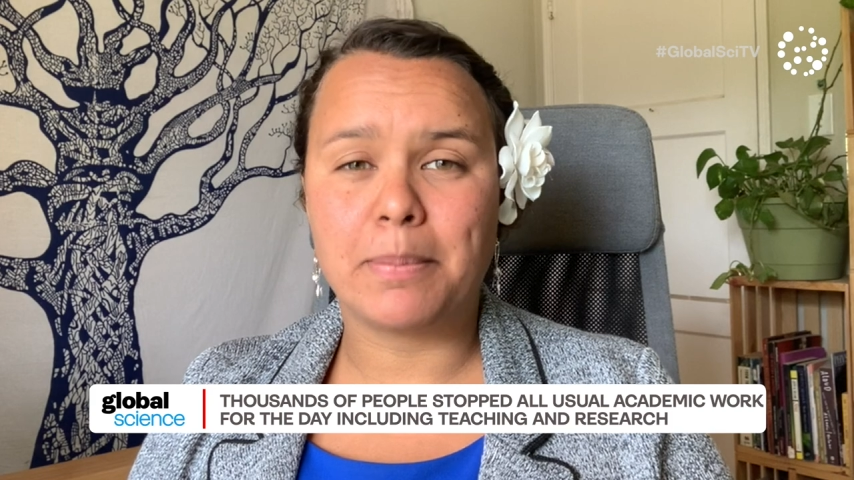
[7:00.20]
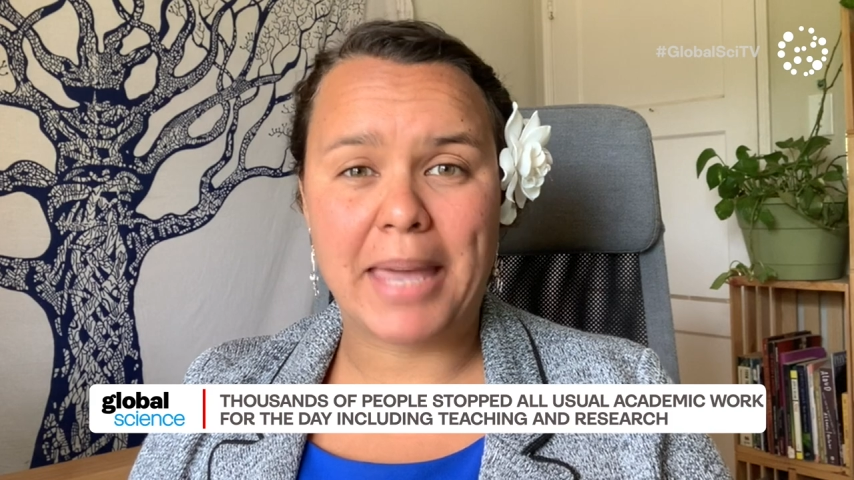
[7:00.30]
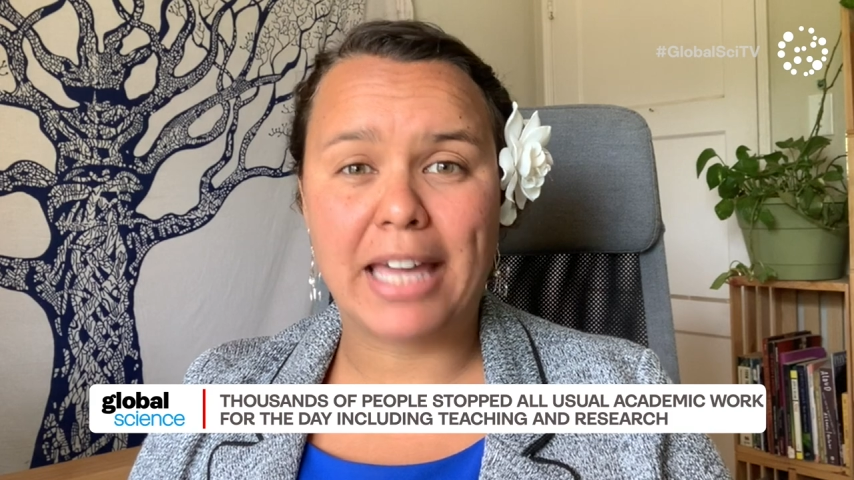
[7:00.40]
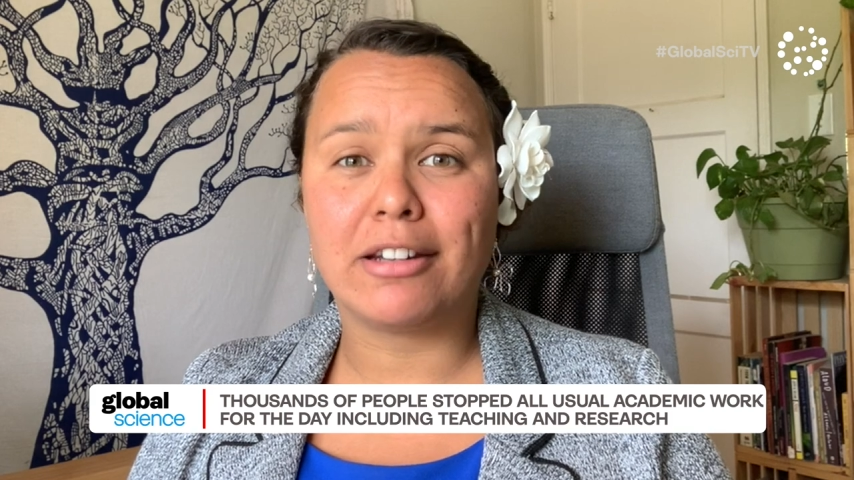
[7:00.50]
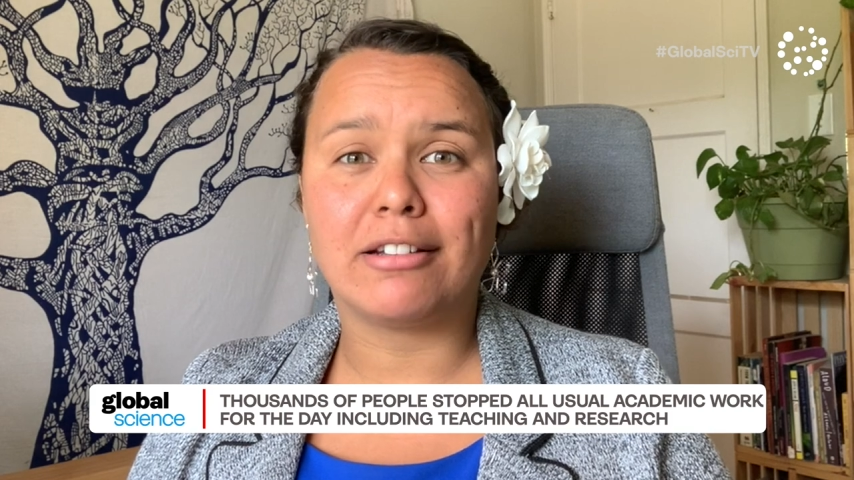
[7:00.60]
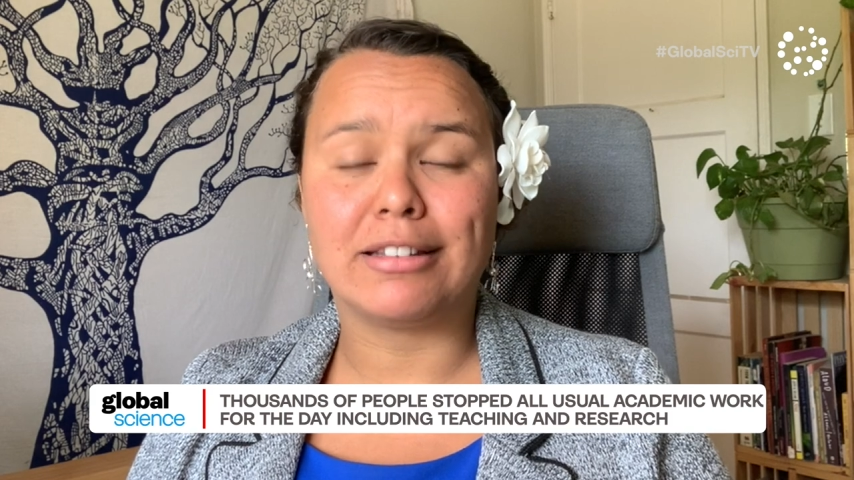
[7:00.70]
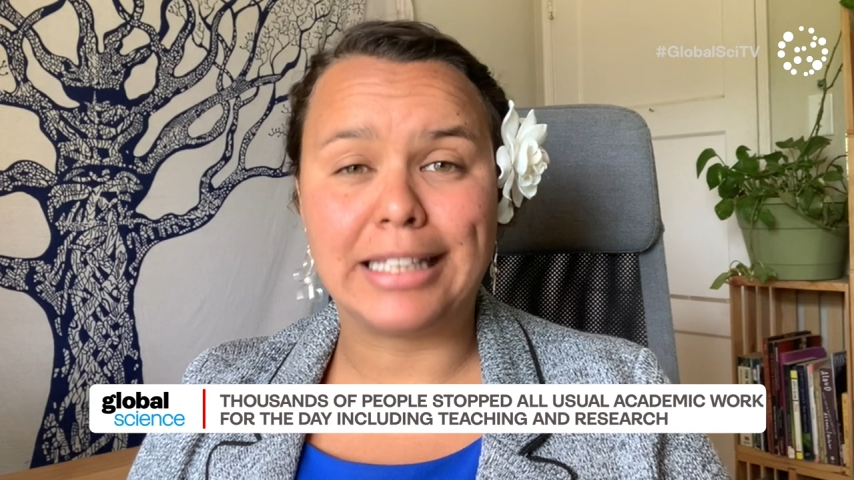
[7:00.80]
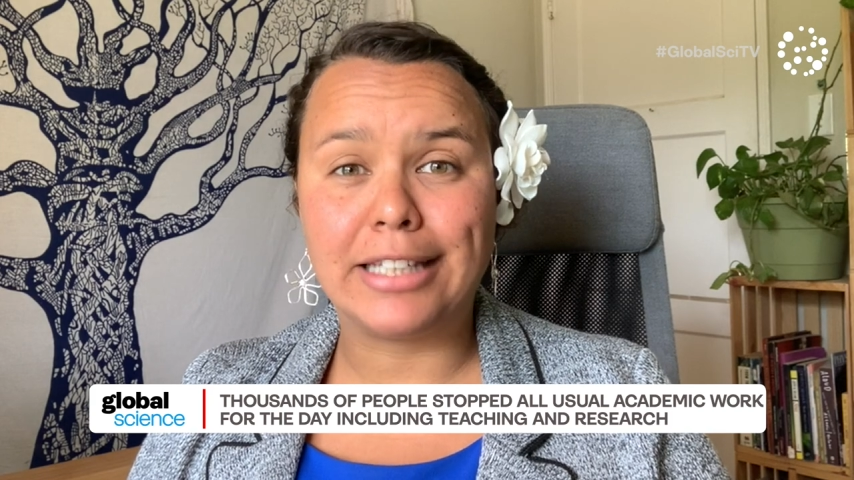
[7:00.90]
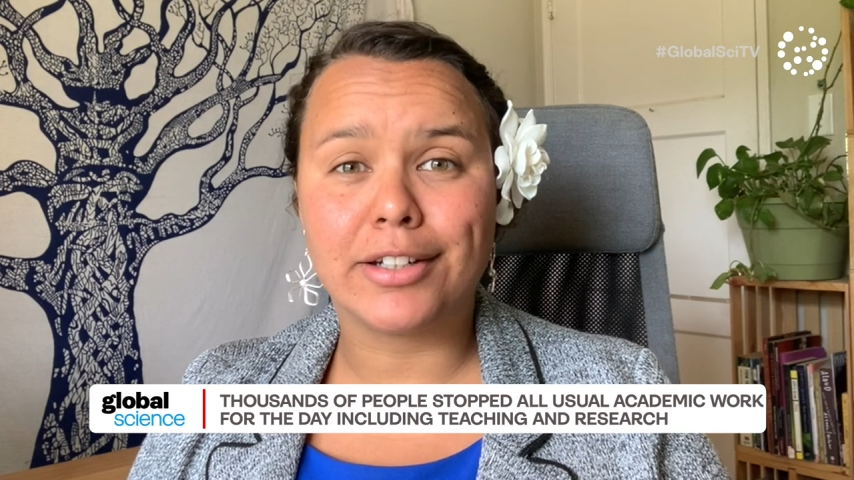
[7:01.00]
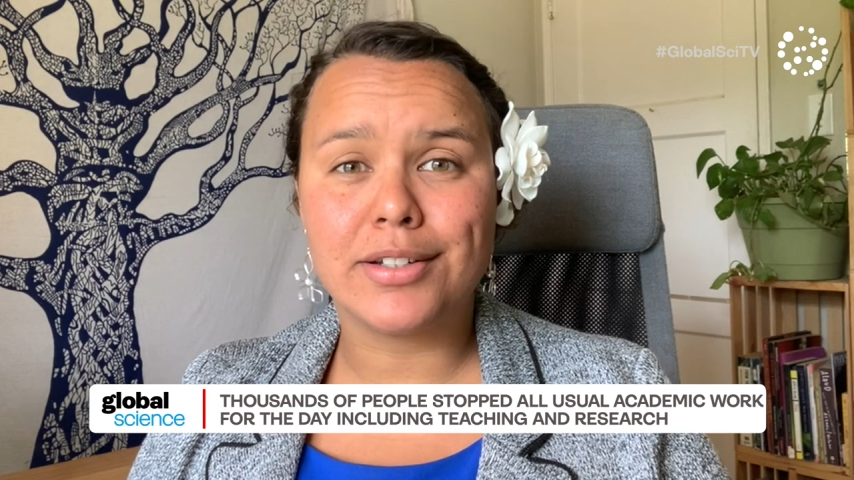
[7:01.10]
Matter
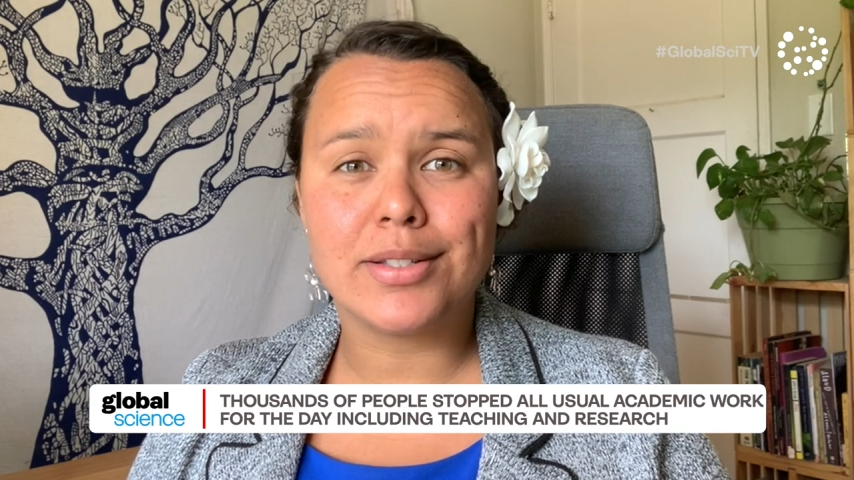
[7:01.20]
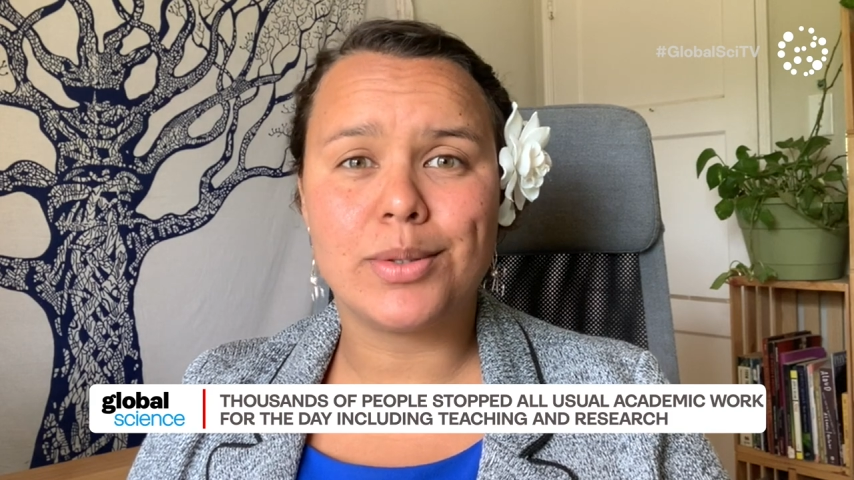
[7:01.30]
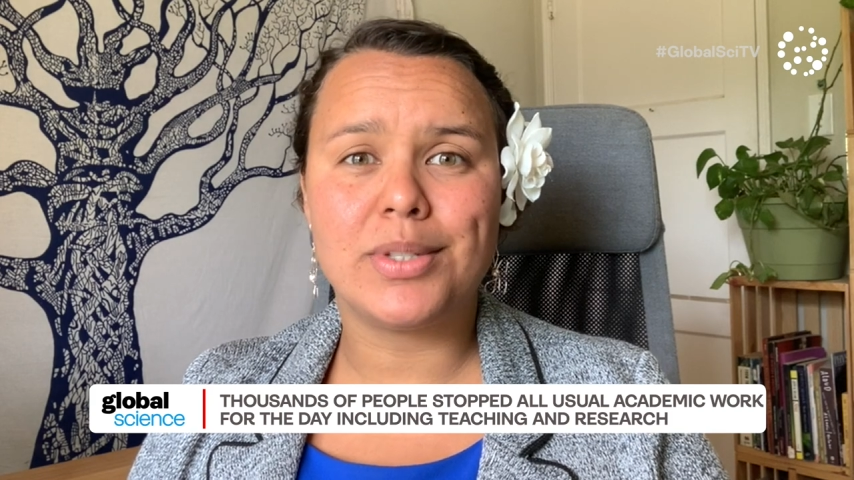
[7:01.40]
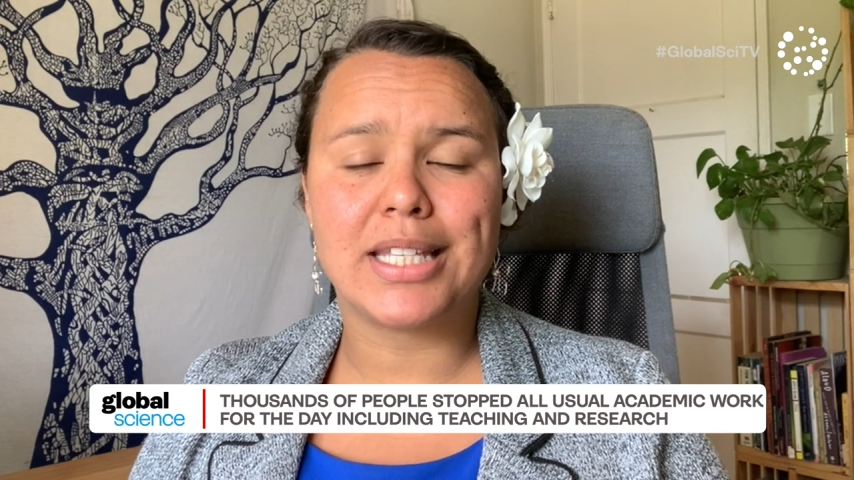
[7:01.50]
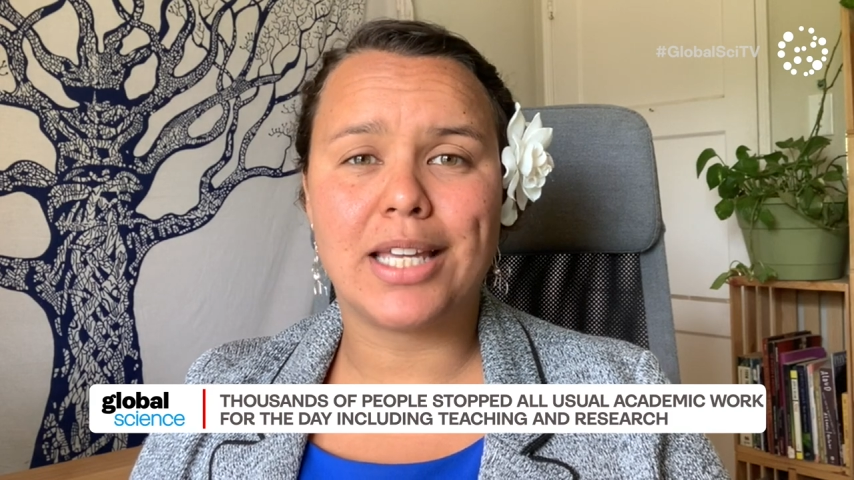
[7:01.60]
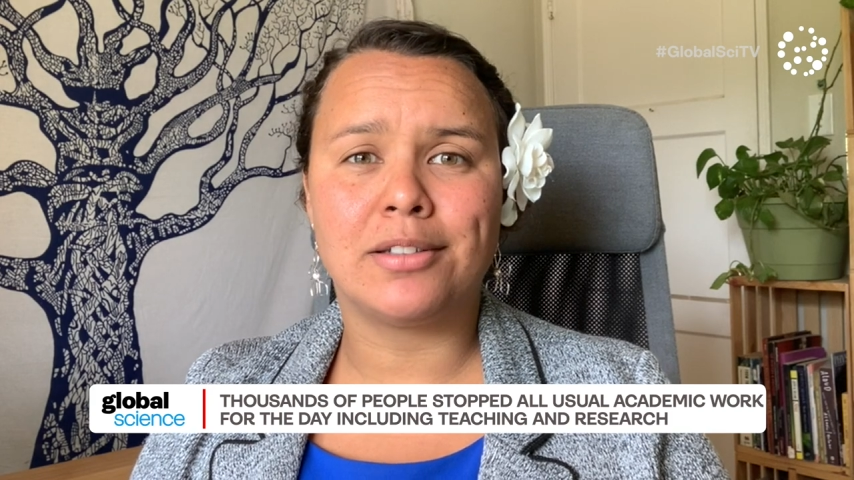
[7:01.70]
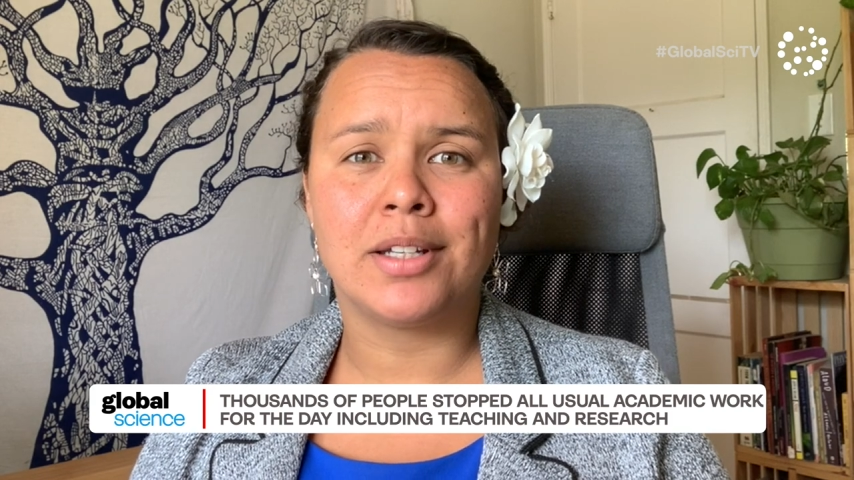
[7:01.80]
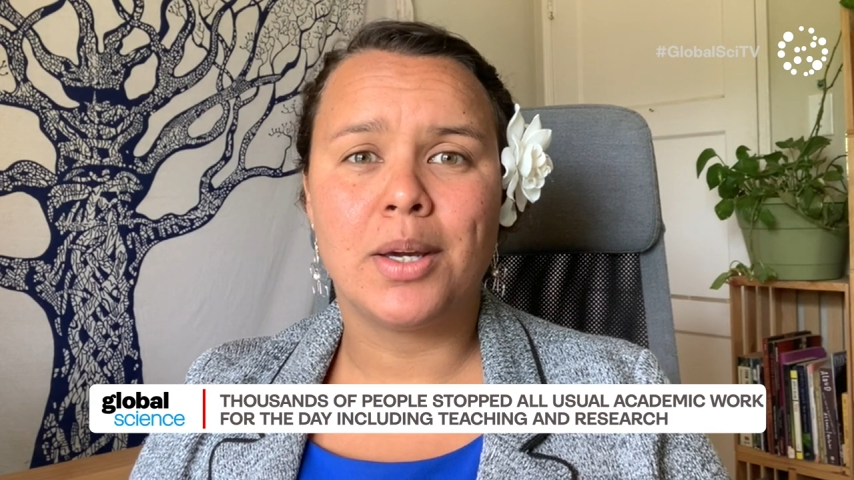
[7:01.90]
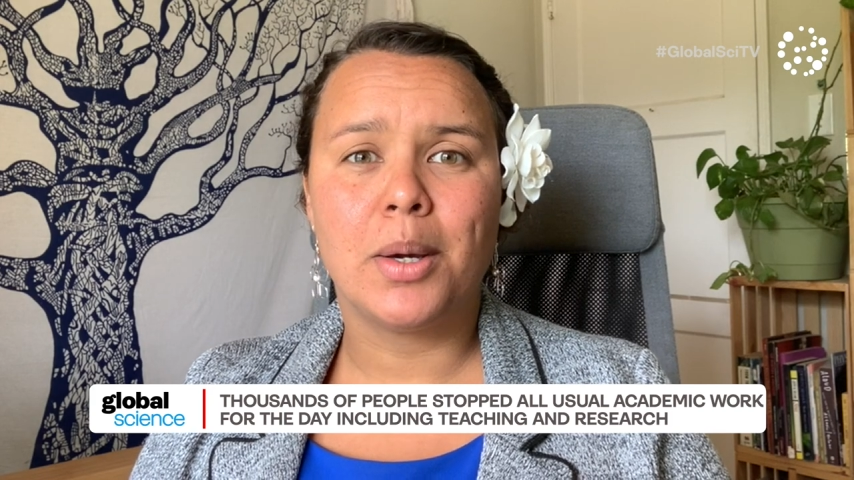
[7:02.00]
leaders who said,